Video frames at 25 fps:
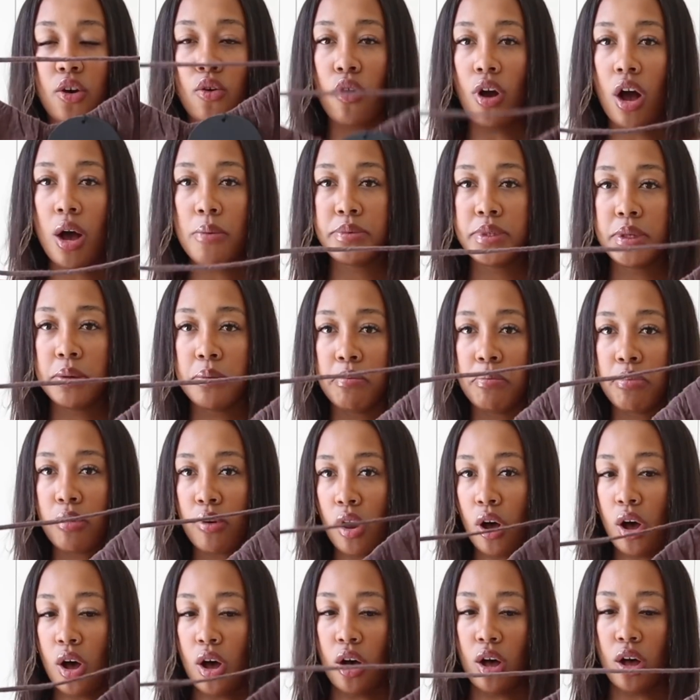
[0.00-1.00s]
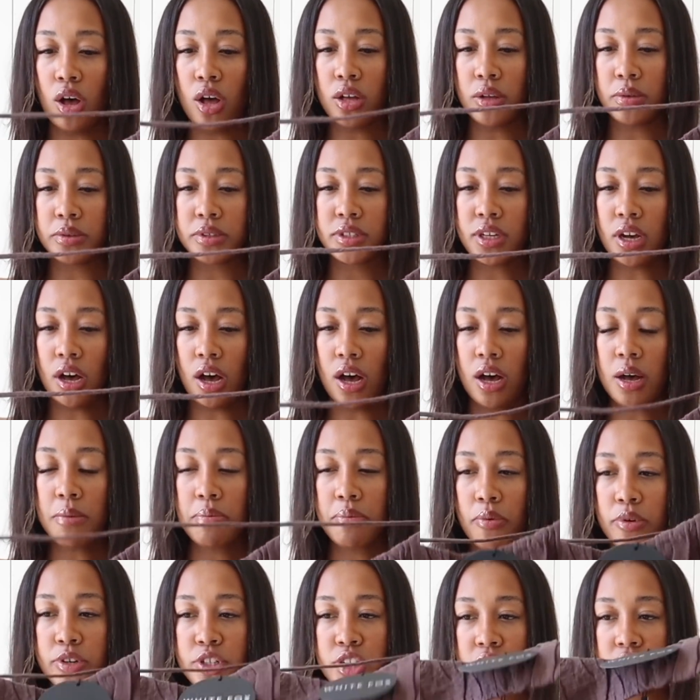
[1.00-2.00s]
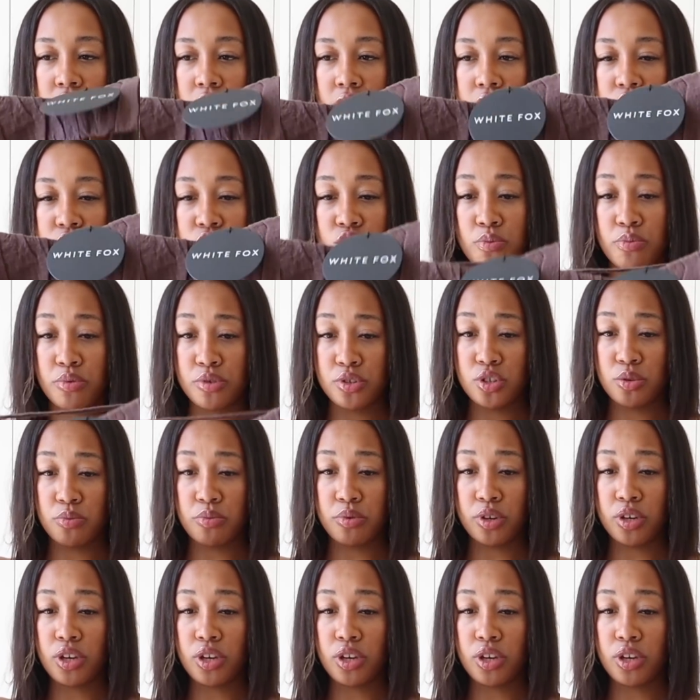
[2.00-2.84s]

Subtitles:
cropped bra top, which I think is super, super